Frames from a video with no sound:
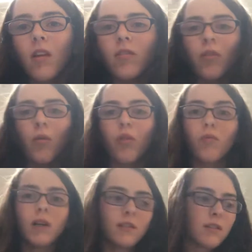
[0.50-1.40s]
So
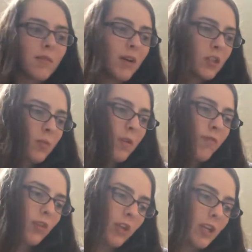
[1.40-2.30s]
threats to measurement
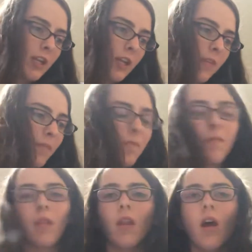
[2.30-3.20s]
validity.
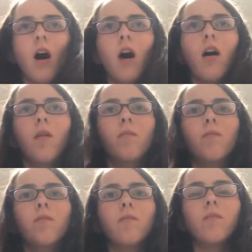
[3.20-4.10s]

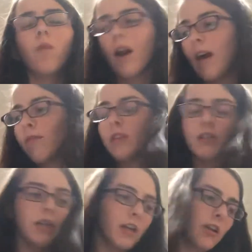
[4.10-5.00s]
What I have listed
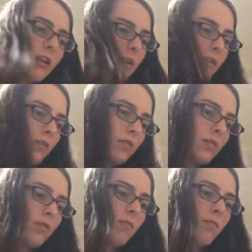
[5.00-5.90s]
here is
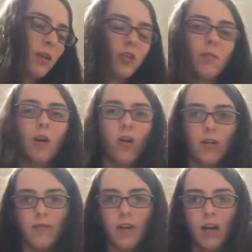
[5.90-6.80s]
measurement
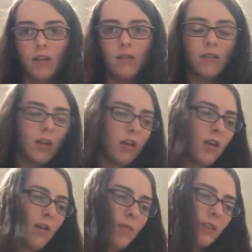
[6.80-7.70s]
artifacts.
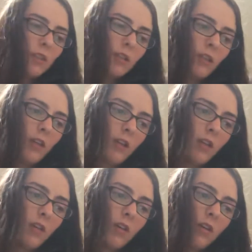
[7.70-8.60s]
Basically,
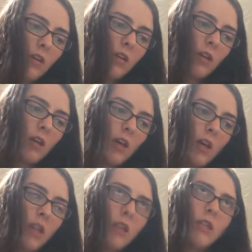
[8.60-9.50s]

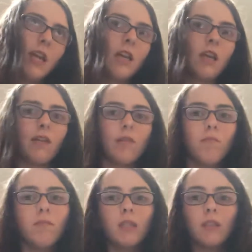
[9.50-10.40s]
the data gives a
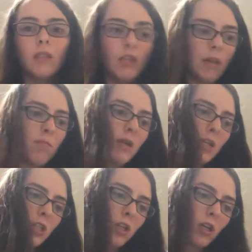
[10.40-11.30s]
misleading
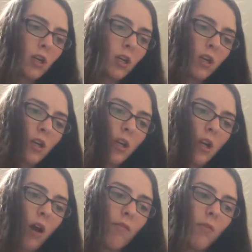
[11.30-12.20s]
picture
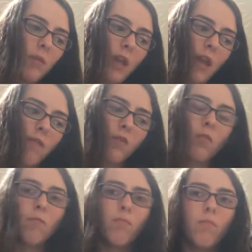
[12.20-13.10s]
of the behavior
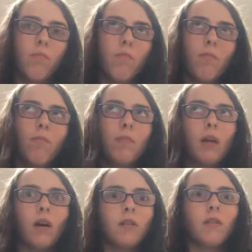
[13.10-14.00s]

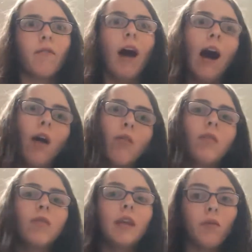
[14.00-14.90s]
because of how
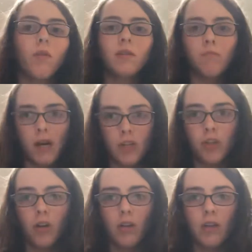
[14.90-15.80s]
it was
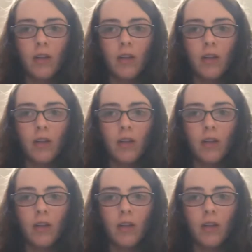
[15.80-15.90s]
measured.